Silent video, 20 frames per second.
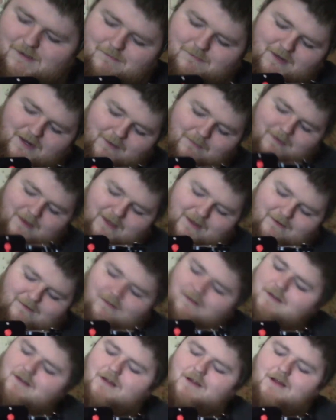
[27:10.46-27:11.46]
But I mean,
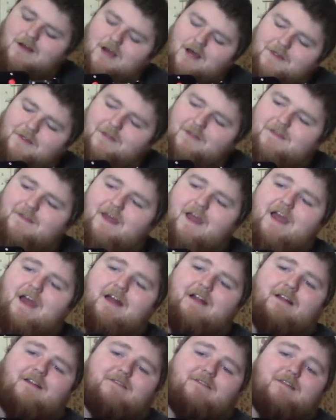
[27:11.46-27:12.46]
other than that,